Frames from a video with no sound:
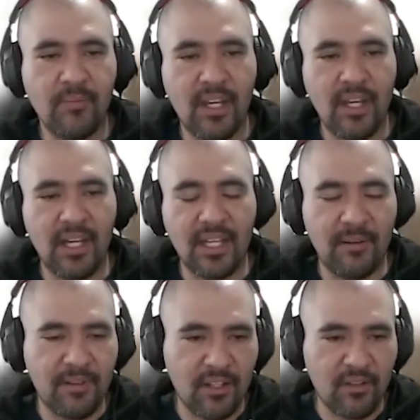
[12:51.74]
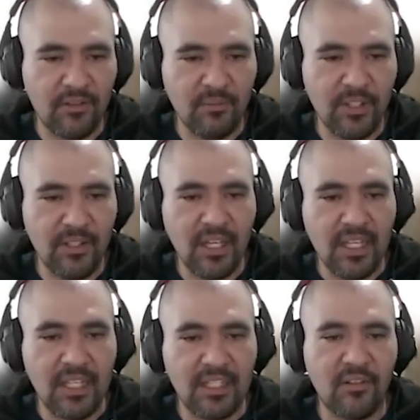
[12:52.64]
a Kafka consumer
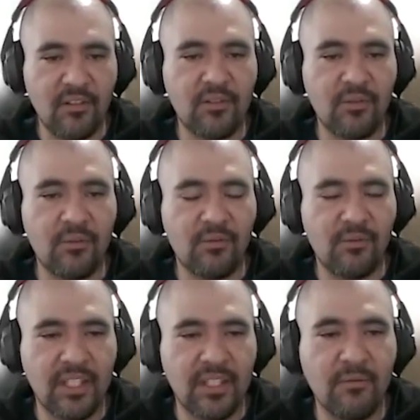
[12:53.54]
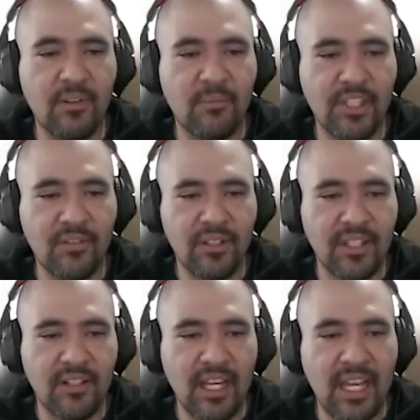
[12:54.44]
that is going to read the information
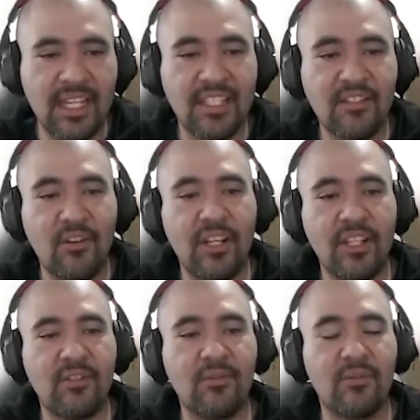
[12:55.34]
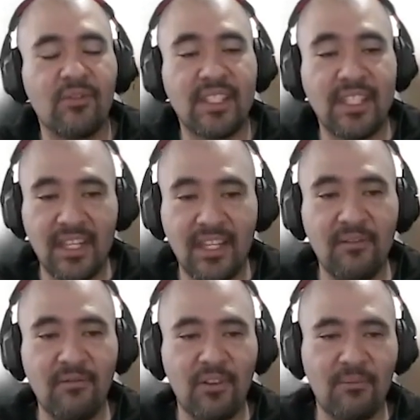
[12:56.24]
here and is going to send the
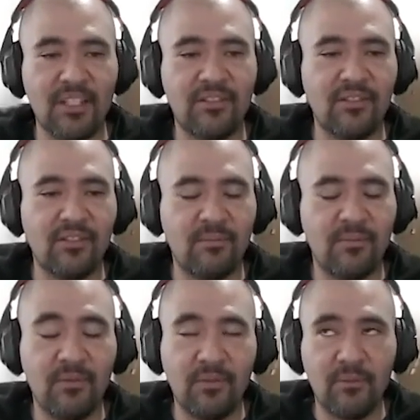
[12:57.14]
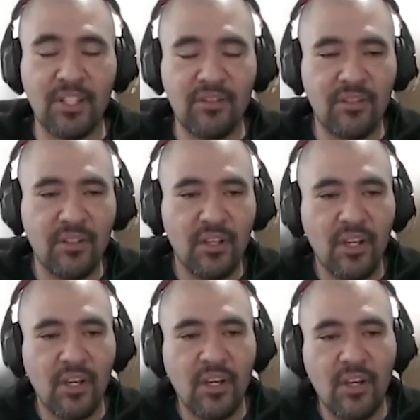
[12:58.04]
information
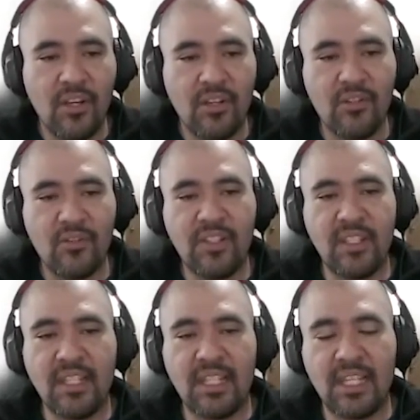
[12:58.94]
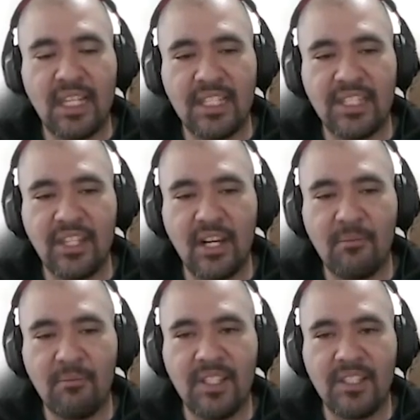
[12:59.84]
using the
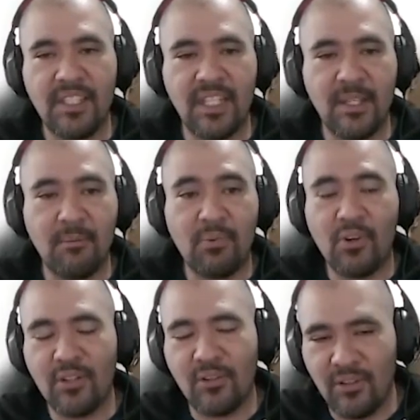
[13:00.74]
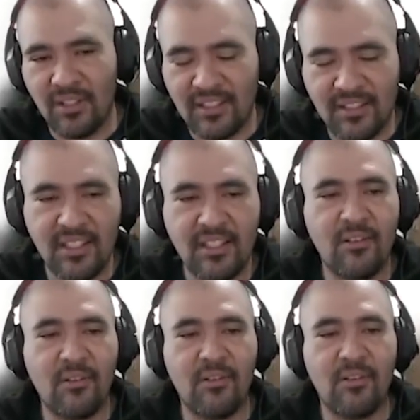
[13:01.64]
gRPC protocol, let's say,
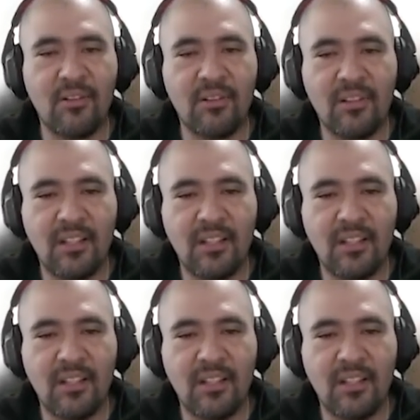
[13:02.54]
or